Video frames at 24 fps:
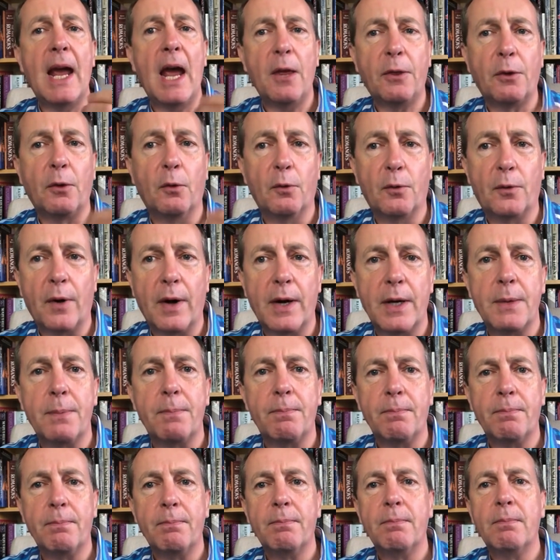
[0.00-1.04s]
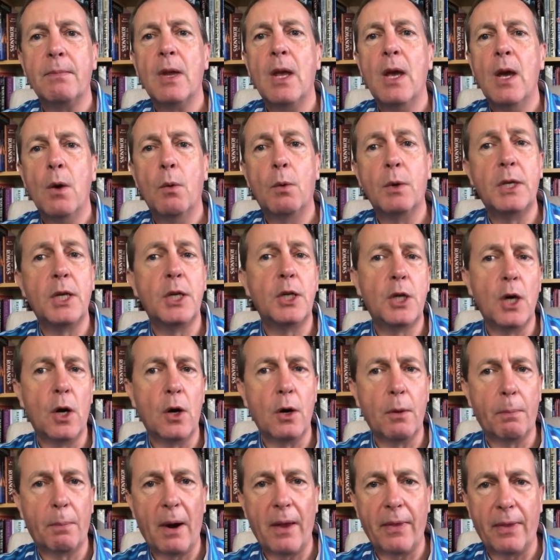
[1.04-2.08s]
Ethelfrid was his
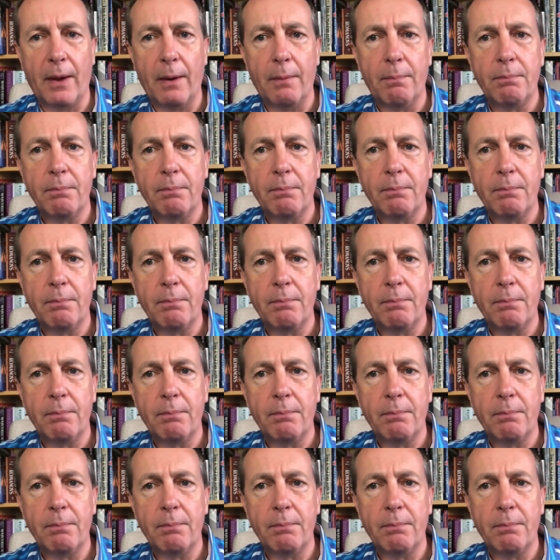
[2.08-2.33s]
younger brother,